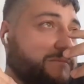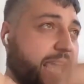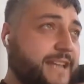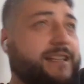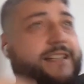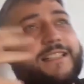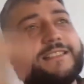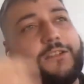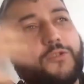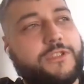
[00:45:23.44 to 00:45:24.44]
technically
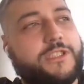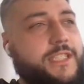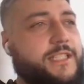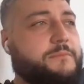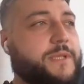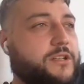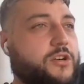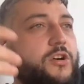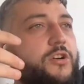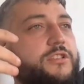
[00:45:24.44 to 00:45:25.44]
it's a good thing
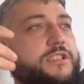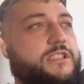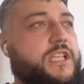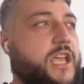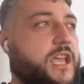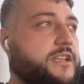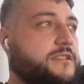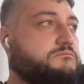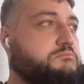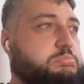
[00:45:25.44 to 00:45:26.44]
because
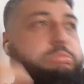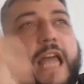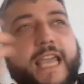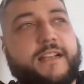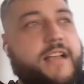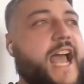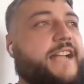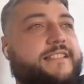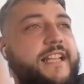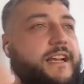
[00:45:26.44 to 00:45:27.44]
it like
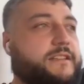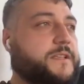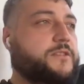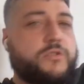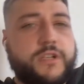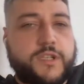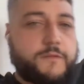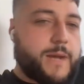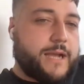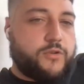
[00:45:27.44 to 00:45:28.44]
adds layer of security
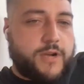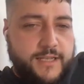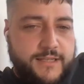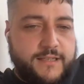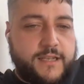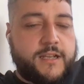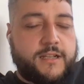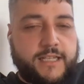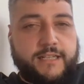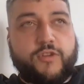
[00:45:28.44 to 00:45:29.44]
of macOS.
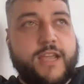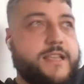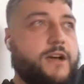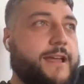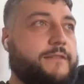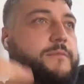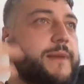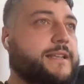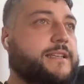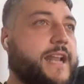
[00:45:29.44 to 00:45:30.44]
Like right now,
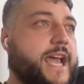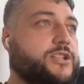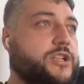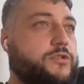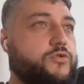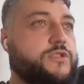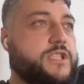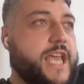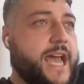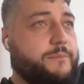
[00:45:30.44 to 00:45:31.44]
everybody can actually use
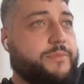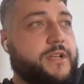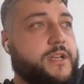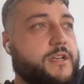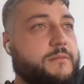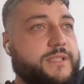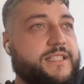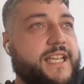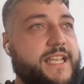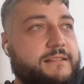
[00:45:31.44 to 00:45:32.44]
the app,
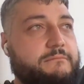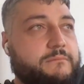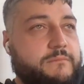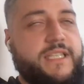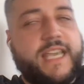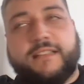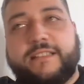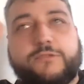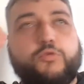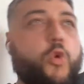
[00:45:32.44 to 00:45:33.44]
but they get
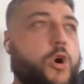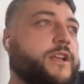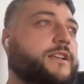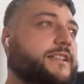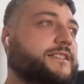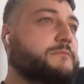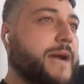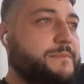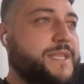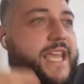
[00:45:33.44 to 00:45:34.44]
this warning that it
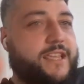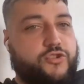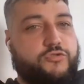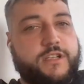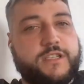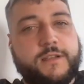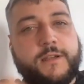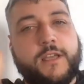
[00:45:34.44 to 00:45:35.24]
might be dangerous.